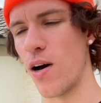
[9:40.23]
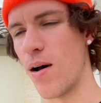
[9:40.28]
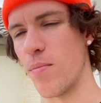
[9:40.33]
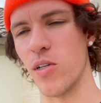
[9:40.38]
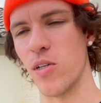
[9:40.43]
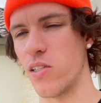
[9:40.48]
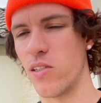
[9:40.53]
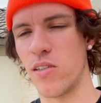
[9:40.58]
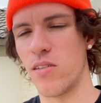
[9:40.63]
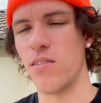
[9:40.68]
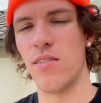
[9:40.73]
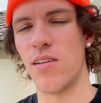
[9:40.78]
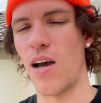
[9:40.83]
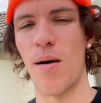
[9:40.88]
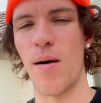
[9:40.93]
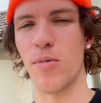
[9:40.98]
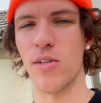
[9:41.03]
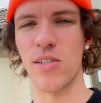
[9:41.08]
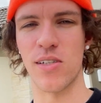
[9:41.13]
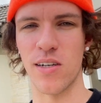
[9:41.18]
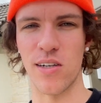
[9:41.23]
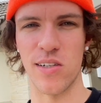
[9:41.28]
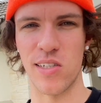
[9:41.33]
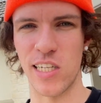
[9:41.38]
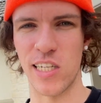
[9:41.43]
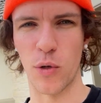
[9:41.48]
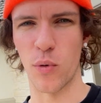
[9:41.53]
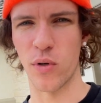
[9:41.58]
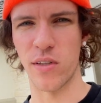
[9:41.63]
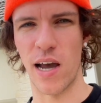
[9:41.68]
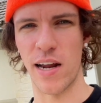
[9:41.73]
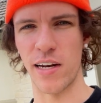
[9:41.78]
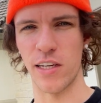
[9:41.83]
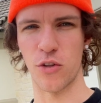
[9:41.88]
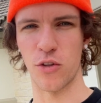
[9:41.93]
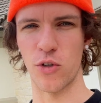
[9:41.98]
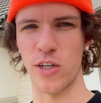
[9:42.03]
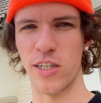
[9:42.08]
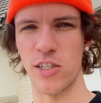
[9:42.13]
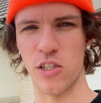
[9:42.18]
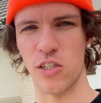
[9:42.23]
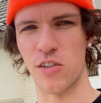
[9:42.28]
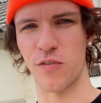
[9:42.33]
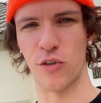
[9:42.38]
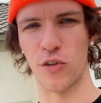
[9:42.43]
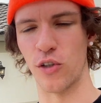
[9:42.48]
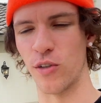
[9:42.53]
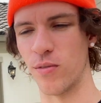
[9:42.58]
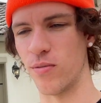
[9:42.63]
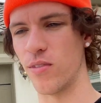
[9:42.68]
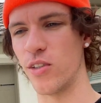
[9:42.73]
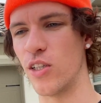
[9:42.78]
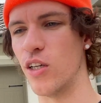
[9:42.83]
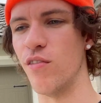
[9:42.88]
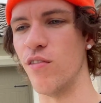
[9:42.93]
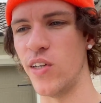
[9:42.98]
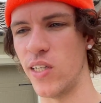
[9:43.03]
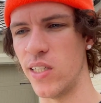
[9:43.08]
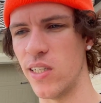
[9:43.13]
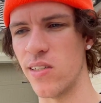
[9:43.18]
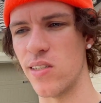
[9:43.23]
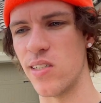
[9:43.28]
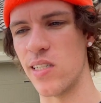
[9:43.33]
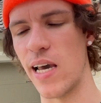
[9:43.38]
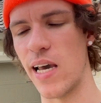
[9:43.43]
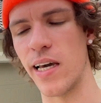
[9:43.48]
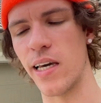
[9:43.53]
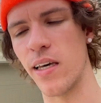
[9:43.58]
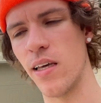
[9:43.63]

I'm just gonna stick with 93 just for convenience sake.